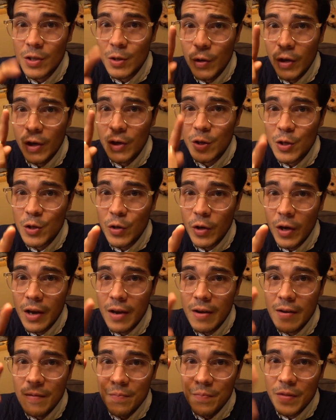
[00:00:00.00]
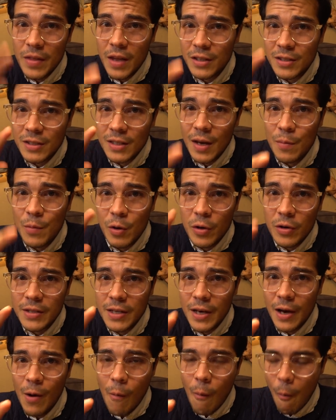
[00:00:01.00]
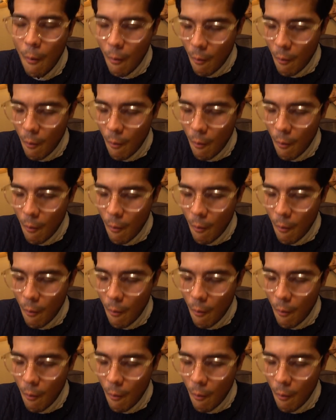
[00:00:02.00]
and you guys should try it next time you're in town.